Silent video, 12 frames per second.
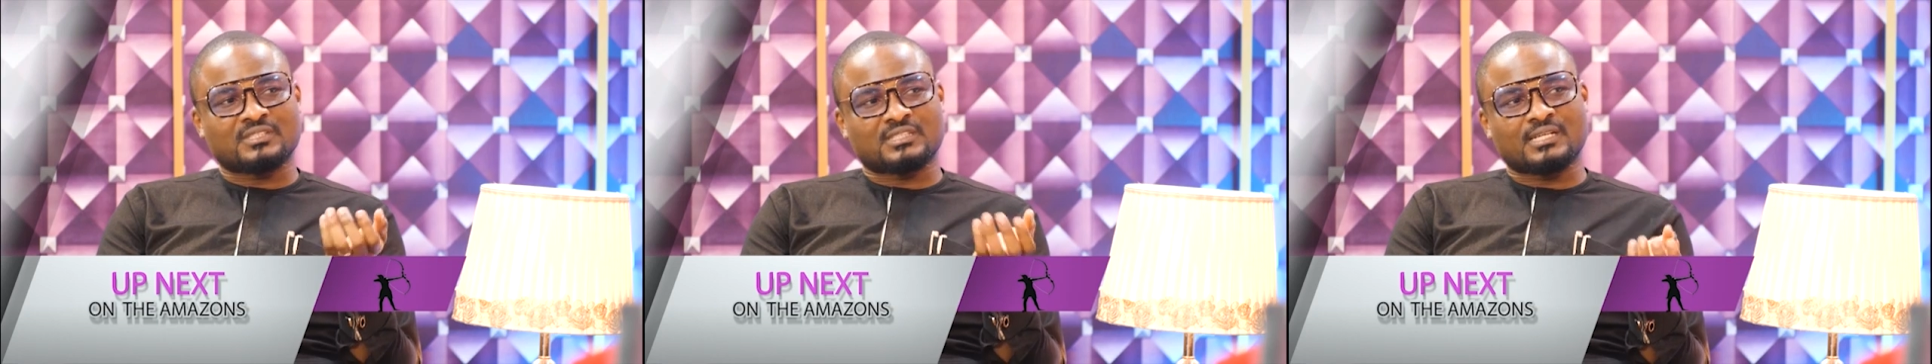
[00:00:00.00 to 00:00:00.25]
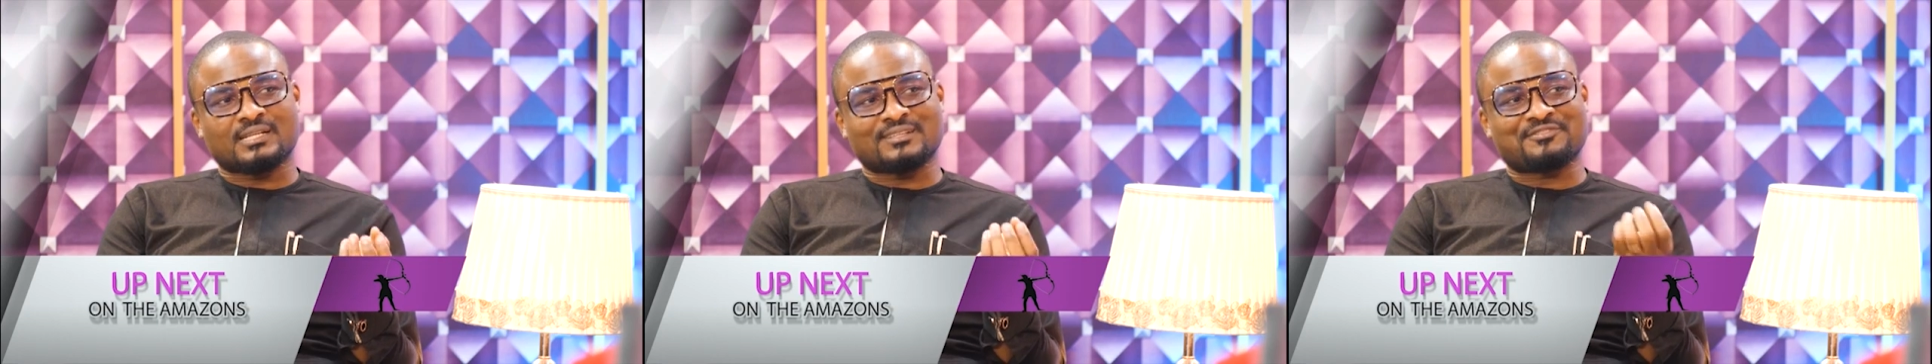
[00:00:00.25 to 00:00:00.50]
to
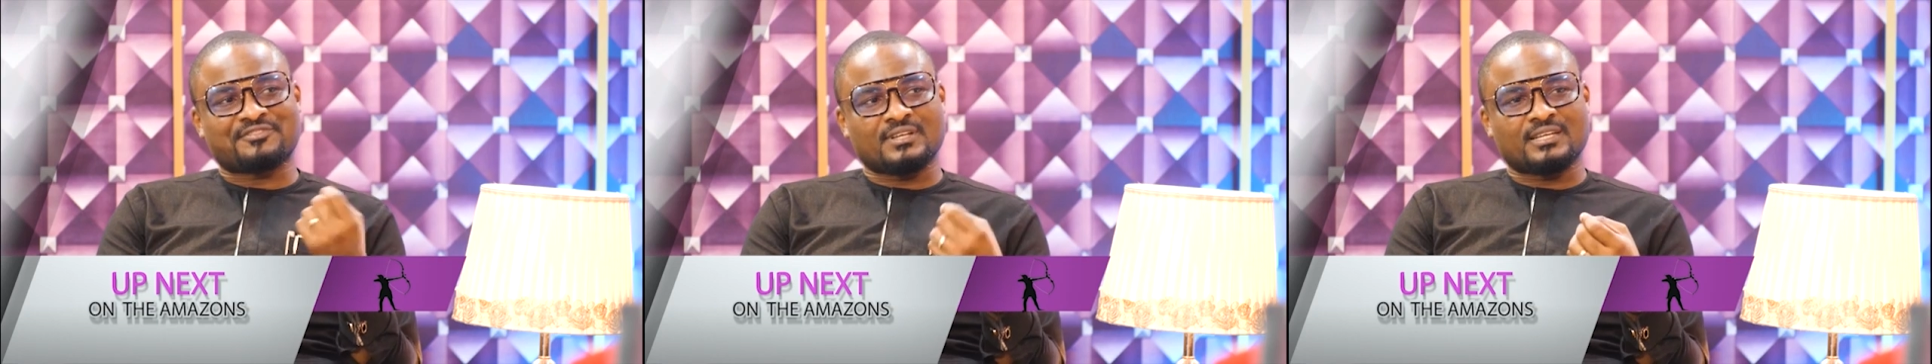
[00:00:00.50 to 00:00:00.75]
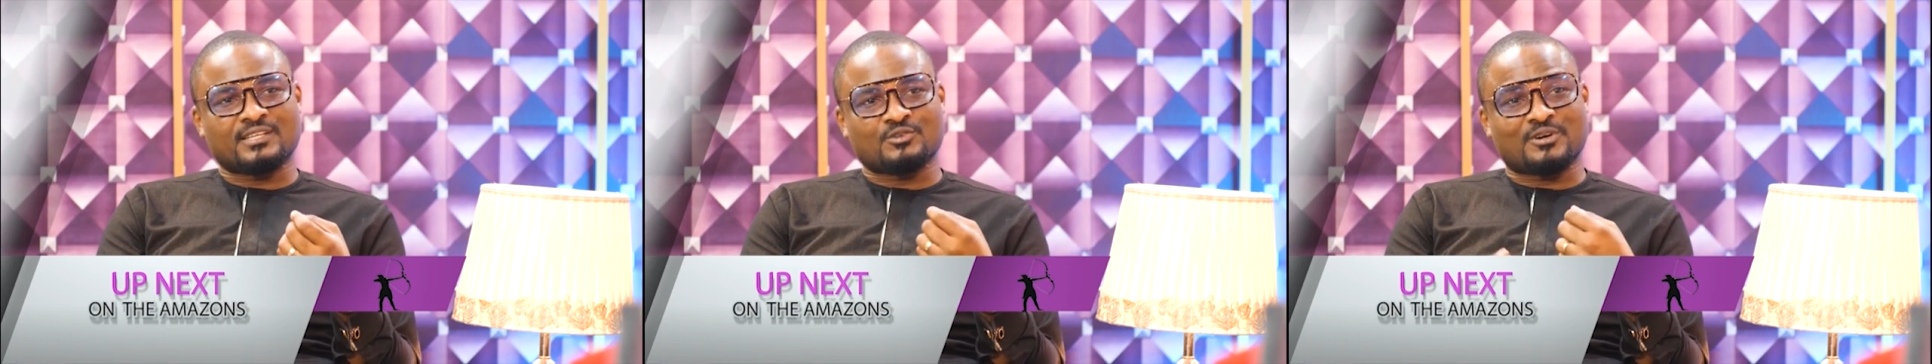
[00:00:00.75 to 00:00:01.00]
check the
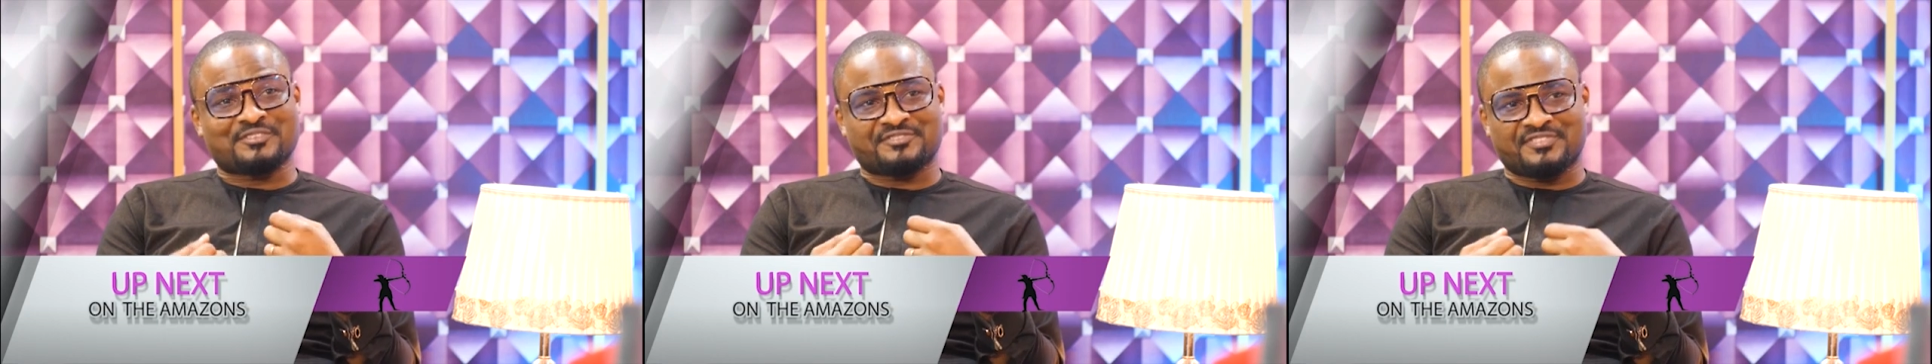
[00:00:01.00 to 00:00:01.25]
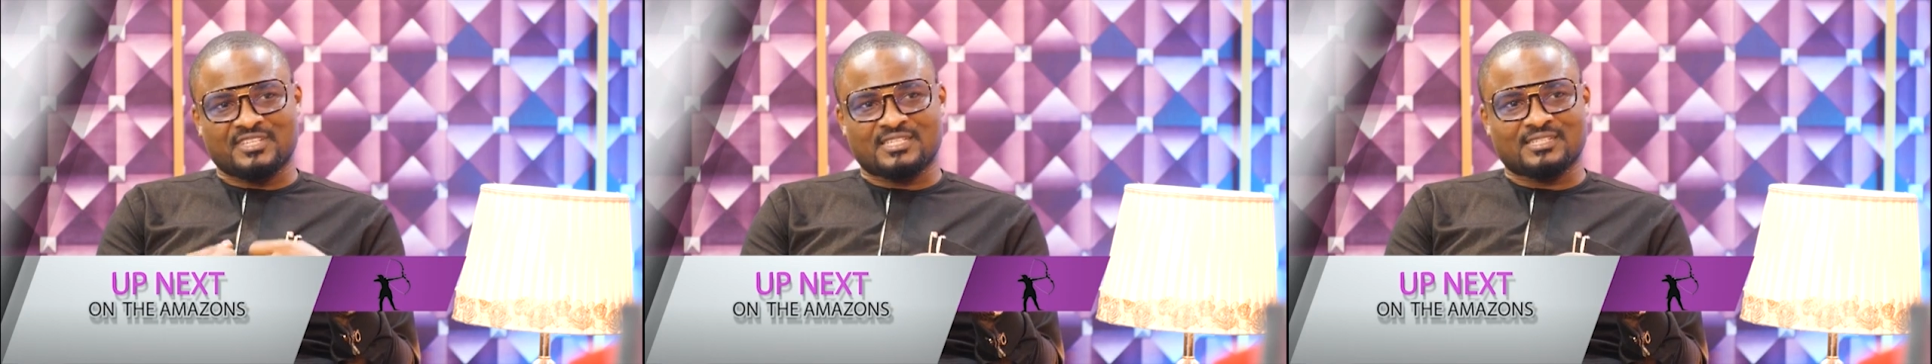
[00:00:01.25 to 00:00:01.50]
feeling you are
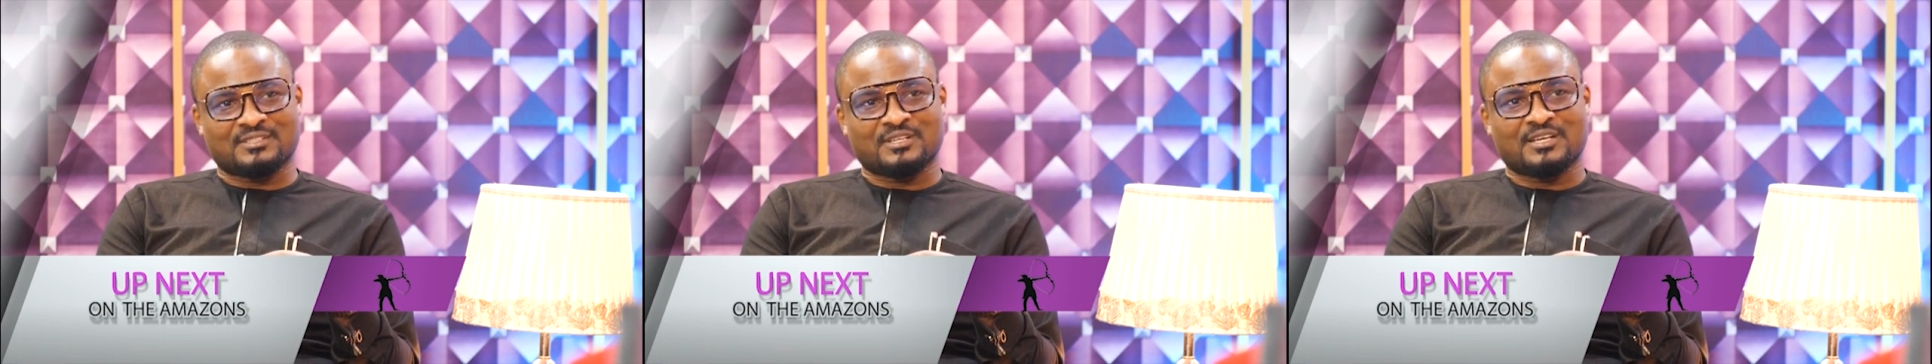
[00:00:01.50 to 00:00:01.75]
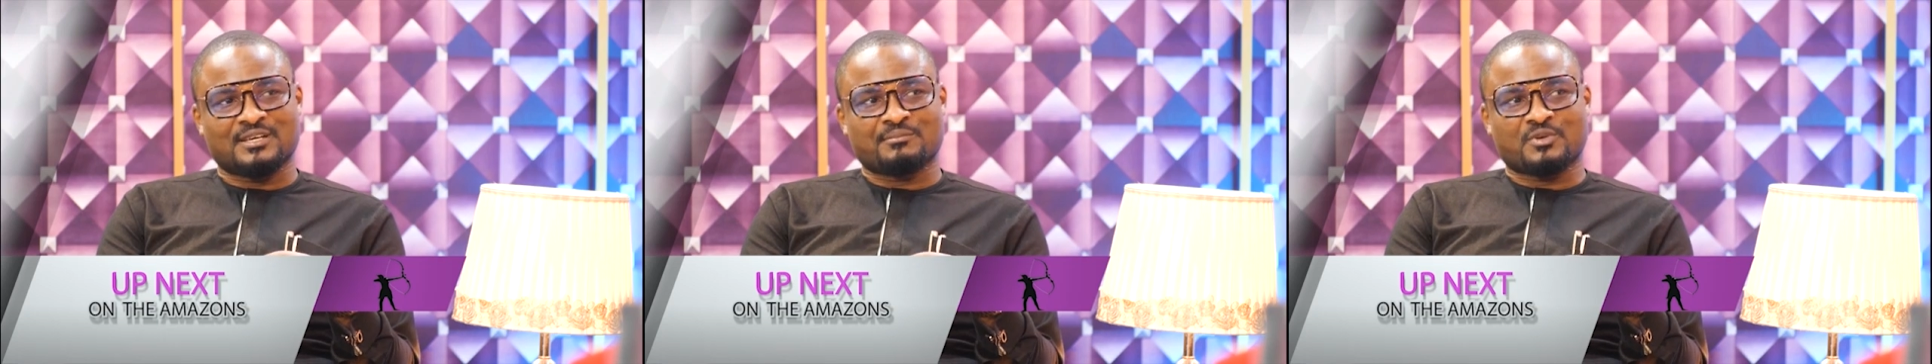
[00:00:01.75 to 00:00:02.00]
feeding,
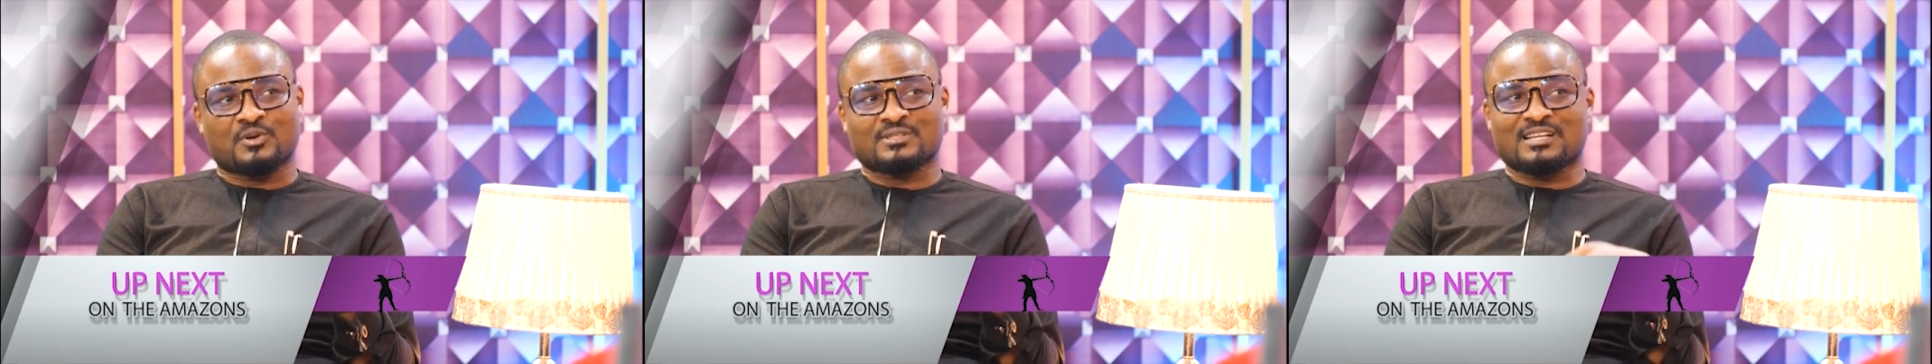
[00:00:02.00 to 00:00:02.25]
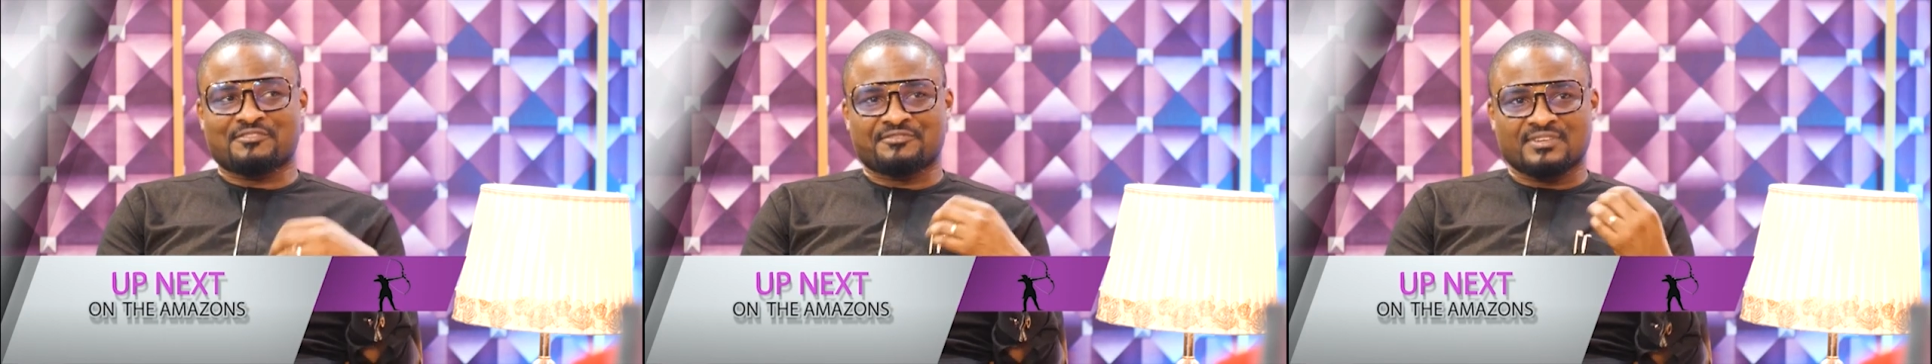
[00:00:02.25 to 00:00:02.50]
because
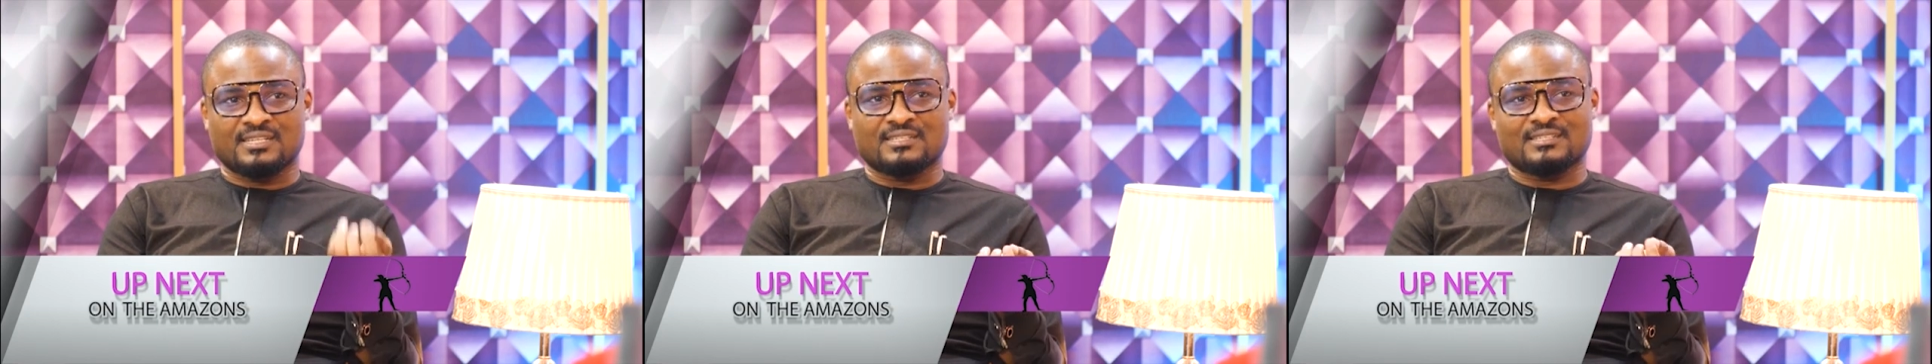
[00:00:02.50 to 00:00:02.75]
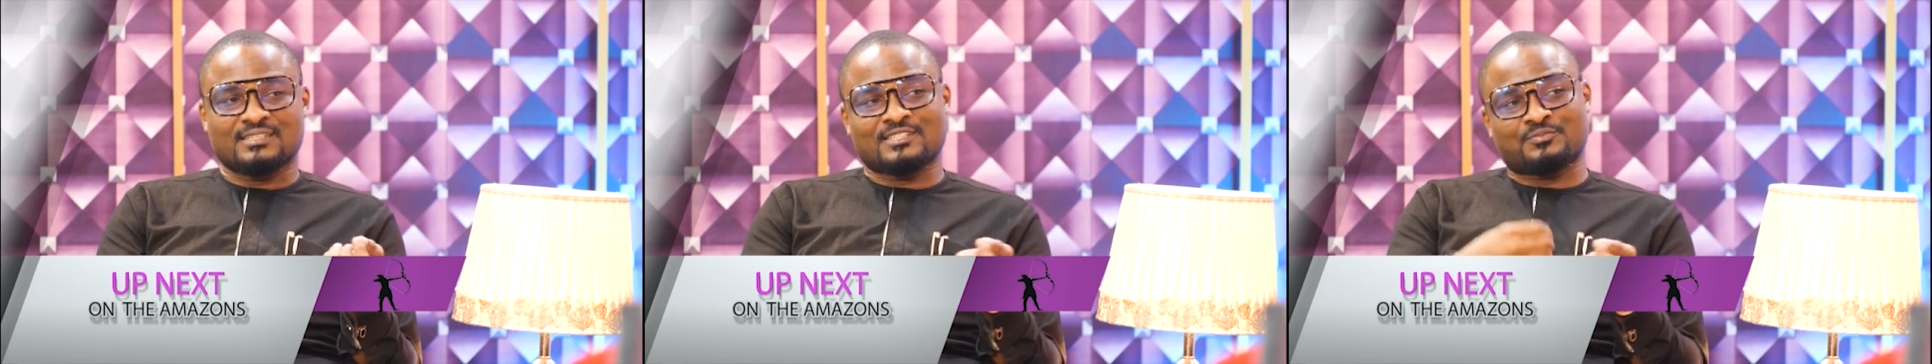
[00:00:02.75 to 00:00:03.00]
that
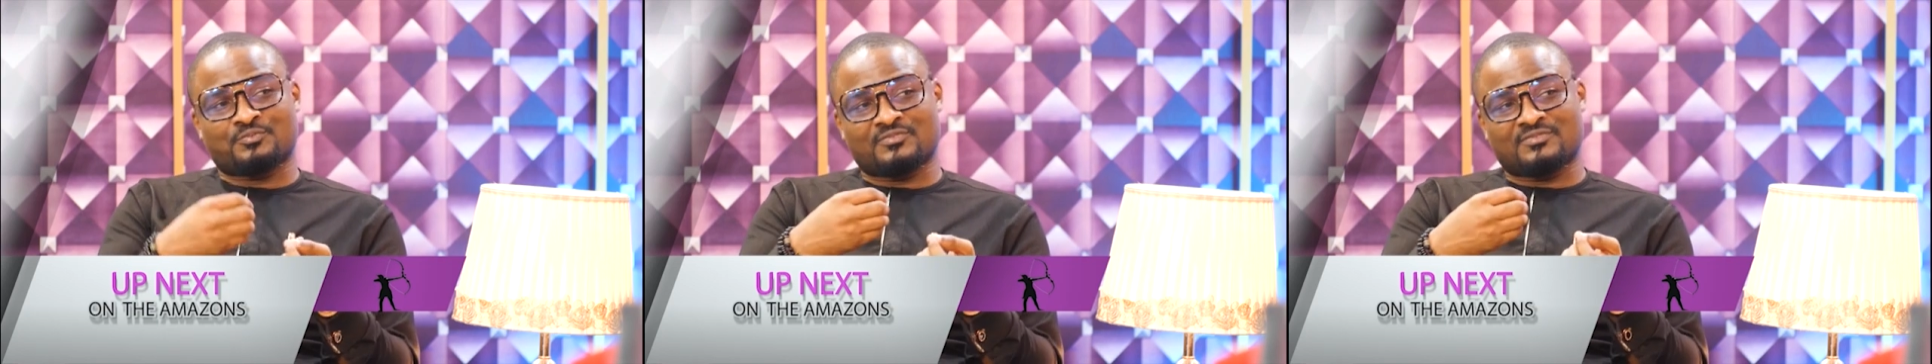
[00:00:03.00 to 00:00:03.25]
feeling is